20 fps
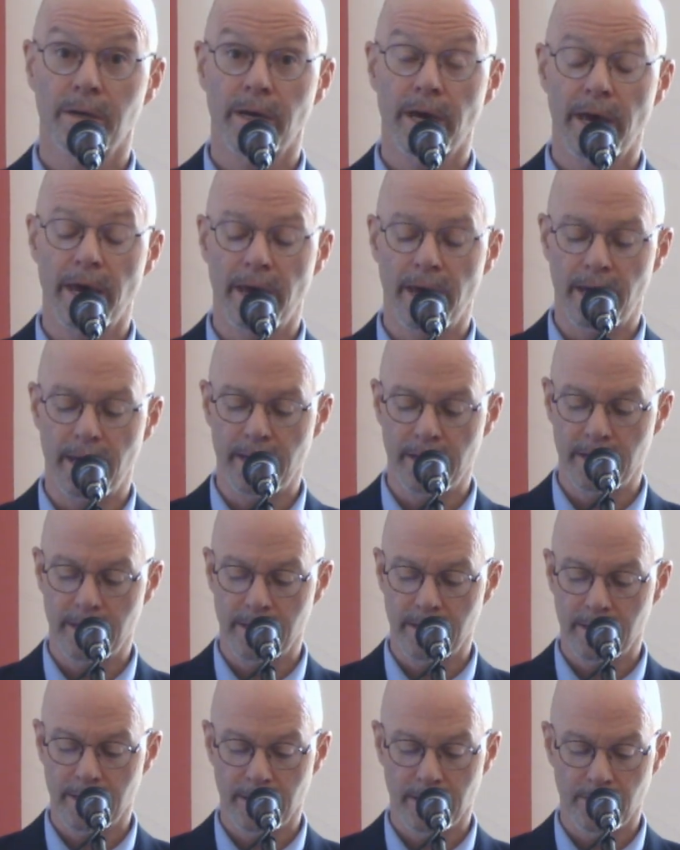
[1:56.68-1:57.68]

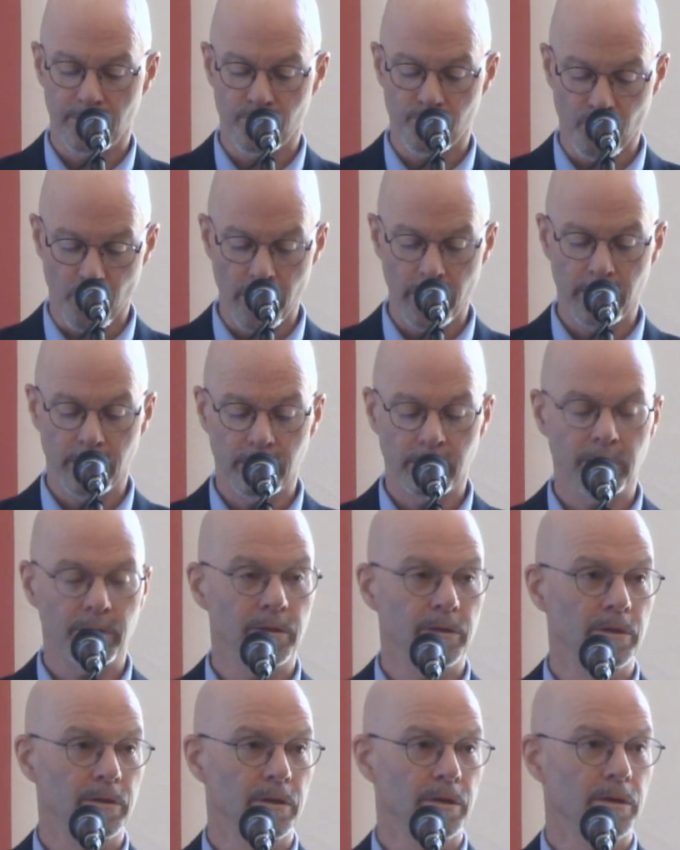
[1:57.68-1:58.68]
A royal
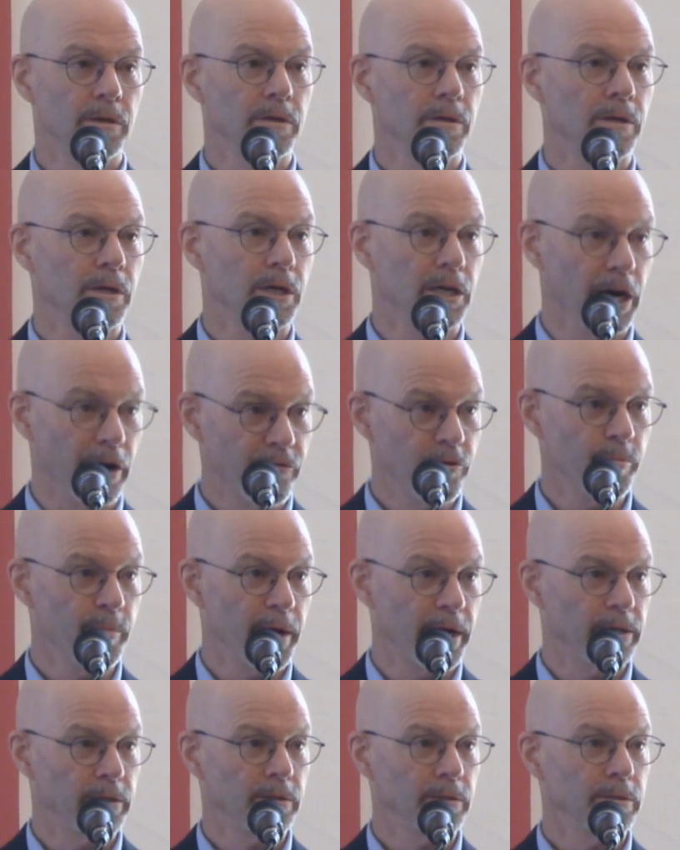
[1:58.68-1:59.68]

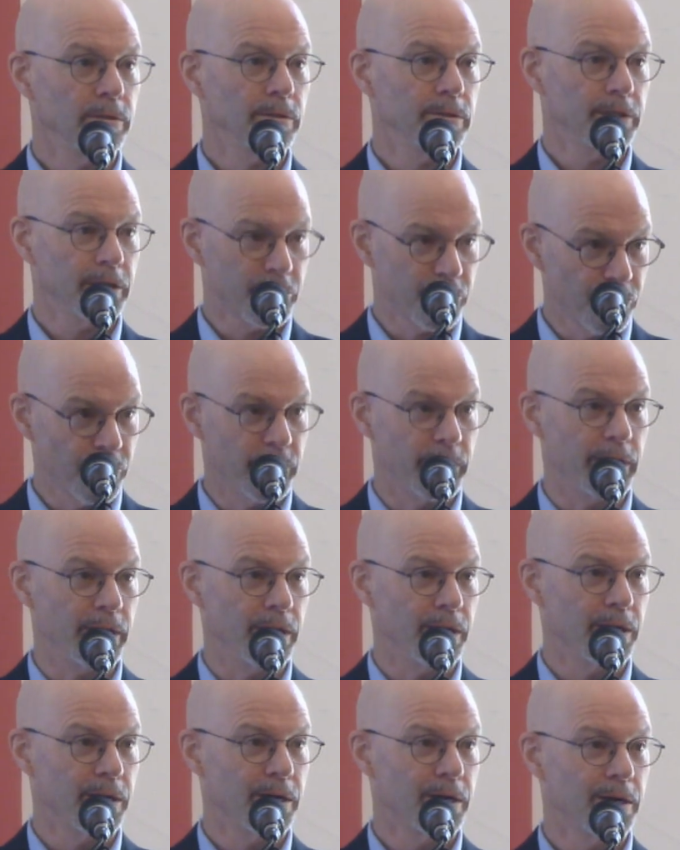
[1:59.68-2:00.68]
governmental
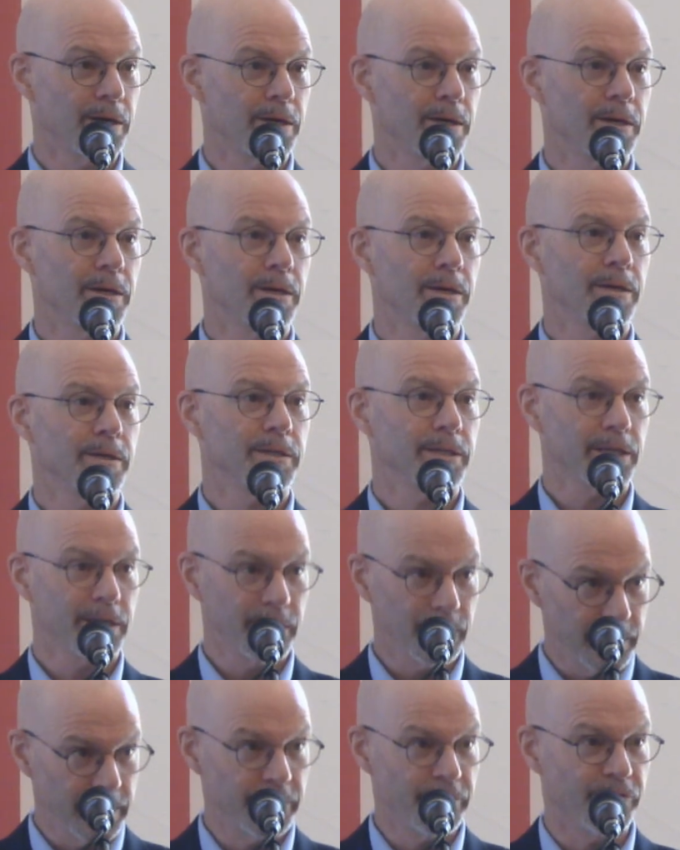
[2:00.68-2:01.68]
decree to
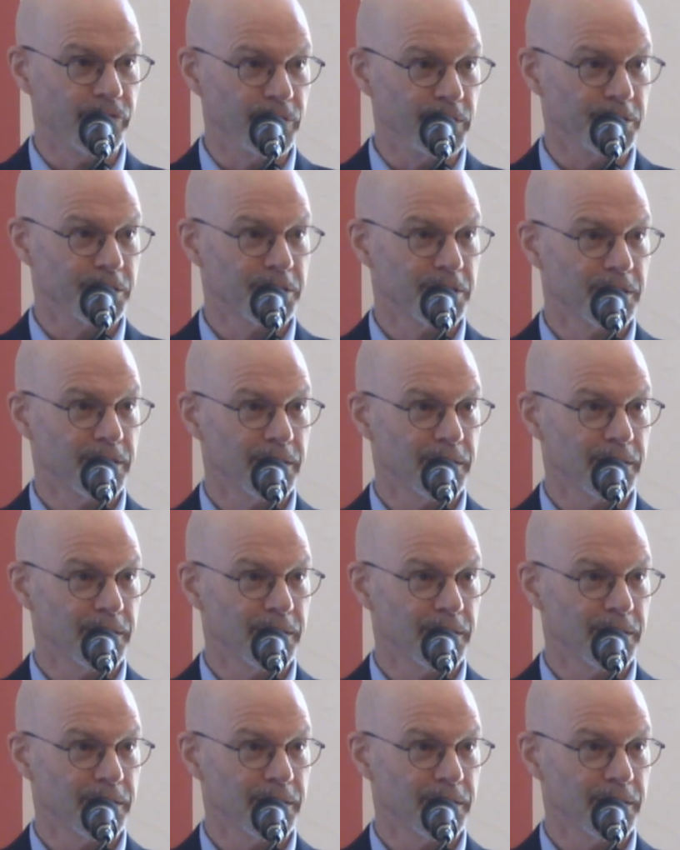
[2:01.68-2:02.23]
kill infants.